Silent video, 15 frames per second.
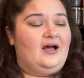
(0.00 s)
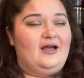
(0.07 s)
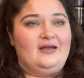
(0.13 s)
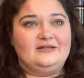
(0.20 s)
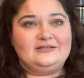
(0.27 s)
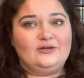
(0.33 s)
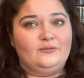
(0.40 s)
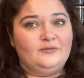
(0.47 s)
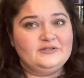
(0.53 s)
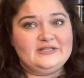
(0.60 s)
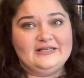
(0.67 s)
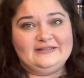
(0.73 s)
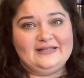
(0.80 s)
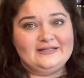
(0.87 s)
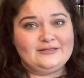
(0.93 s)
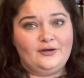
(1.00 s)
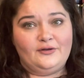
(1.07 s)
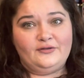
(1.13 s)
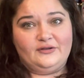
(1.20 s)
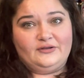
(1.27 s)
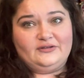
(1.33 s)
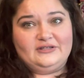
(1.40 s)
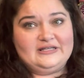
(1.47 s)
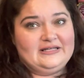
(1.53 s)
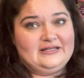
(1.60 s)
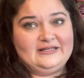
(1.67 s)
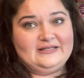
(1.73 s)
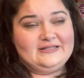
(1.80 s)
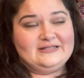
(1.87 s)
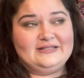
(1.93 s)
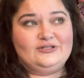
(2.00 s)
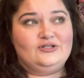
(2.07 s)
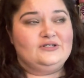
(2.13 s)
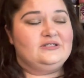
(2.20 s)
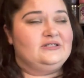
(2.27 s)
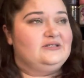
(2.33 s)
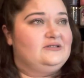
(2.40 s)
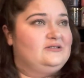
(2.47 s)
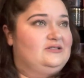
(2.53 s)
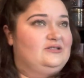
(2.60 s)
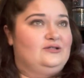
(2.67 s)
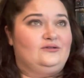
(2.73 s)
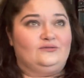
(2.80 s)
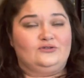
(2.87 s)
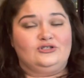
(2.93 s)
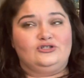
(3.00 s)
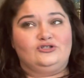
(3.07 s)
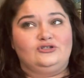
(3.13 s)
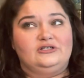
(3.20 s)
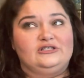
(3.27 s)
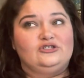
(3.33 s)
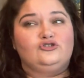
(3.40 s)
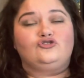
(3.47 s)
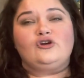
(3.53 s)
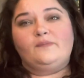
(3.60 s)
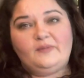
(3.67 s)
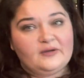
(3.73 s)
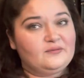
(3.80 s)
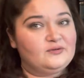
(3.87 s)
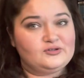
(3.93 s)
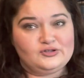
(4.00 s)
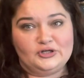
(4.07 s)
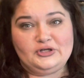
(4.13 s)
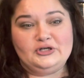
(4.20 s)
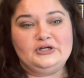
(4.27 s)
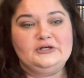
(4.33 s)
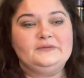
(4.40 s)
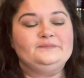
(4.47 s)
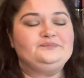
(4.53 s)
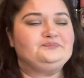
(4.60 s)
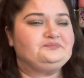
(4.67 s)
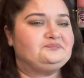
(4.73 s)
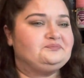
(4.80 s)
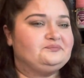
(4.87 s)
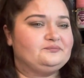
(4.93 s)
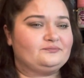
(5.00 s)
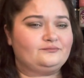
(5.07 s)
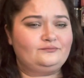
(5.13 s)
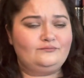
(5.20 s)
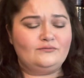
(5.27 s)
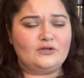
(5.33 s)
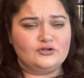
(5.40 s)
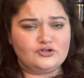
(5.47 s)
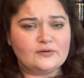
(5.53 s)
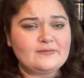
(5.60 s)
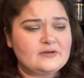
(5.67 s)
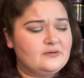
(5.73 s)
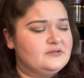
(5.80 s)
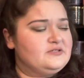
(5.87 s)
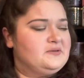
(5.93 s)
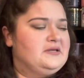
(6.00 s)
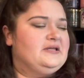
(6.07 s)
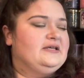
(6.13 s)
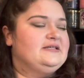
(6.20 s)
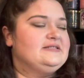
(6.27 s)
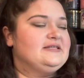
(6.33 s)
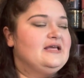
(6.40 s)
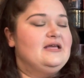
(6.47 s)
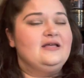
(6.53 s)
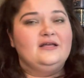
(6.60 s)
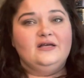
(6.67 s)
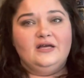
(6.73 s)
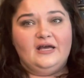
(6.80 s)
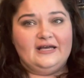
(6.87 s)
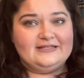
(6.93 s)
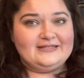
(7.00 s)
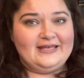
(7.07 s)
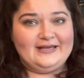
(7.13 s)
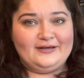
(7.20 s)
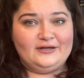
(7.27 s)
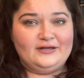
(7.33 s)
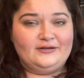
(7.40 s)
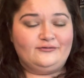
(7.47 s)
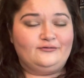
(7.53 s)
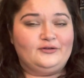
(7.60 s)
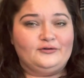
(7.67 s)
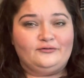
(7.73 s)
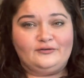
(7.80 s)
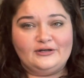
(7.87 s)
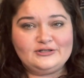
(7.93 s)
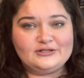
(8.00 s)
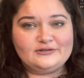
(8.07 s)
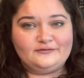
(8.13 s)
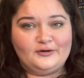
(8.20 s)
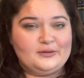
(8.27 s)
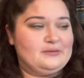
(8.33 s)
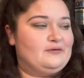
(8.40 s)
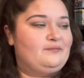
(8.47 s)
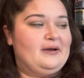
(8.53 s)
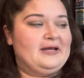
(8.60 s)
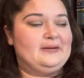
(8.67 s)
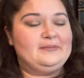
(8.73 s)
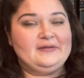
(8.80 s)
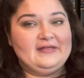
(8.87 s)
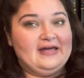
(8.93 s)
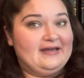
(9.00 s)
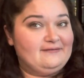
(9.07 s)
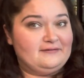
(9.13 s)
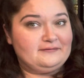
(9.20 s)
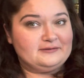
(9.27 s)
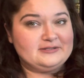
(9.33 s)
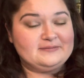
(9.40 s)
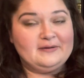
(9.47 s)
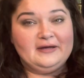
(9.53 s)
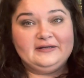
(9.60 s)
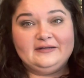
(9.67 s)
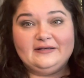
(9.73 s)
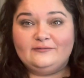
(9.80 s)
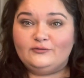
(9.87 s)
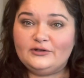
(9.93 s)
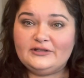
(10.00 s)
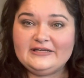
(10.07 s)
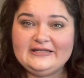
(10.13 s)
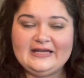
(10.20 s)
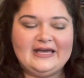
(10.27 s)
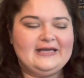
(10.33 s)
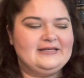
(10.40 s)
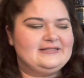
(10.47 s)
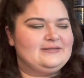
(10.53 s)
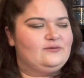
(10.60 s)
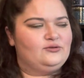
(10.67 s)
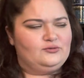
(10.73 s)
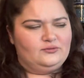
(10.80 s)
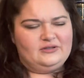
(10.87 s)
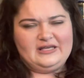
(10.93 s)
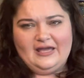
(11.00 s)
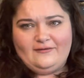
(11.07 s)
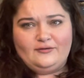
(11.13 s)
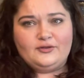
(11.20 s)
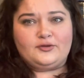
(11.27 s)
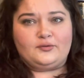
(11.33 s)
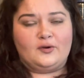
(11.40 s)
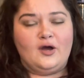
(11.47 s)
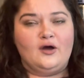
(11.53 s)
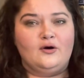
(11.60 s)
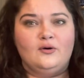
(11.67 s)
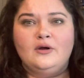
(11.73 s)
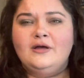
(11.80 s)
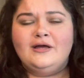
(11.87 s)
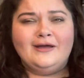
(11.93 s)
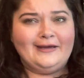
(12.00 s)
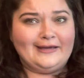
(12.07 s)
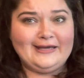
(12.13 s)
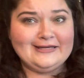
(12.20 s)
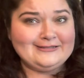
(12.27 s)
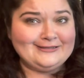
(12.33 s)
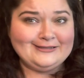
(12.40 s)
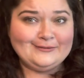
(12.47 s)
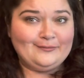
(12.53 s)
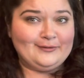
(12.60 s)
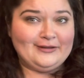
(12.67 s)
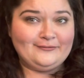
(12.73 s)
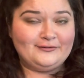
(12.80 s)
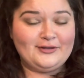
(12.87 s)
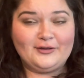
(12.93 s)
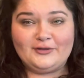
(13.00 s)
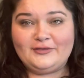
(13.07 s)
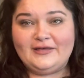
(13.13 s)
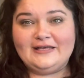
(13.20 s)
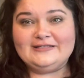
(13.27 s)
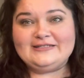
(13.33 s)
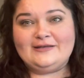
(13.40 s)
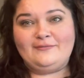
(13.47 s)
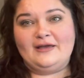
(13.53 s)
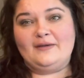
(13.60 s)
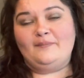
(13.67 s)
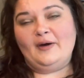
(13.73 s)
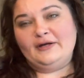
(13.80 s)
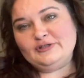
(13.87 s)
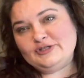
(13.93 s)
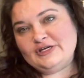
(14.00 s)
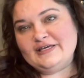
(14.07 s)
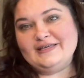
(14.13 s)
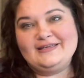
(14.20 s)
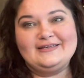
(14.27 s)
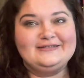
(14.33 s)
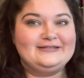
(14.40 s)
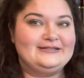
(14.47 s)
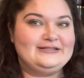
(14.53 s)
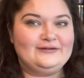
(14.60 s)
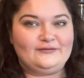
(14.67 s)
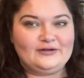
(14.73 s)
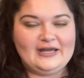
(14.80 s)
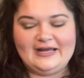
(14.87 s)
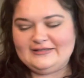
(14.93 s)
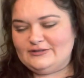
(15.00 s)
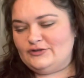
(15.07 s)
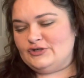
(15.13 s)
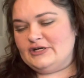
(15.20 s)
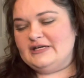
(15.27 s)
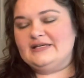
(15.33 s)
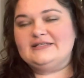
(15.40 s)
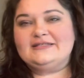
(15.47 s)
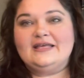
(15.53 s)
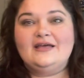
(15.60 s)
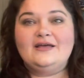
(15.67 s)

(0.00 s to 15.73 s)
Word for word: It's almost like that's all that it is. It's just this, it's dripping with sugar, dripping with sweetness. It's like a, the freshest form of pineapple that I've ever smelled. Really nice, Th- gave a throw, easy to blend with other things to make punches and different kinds of drinks.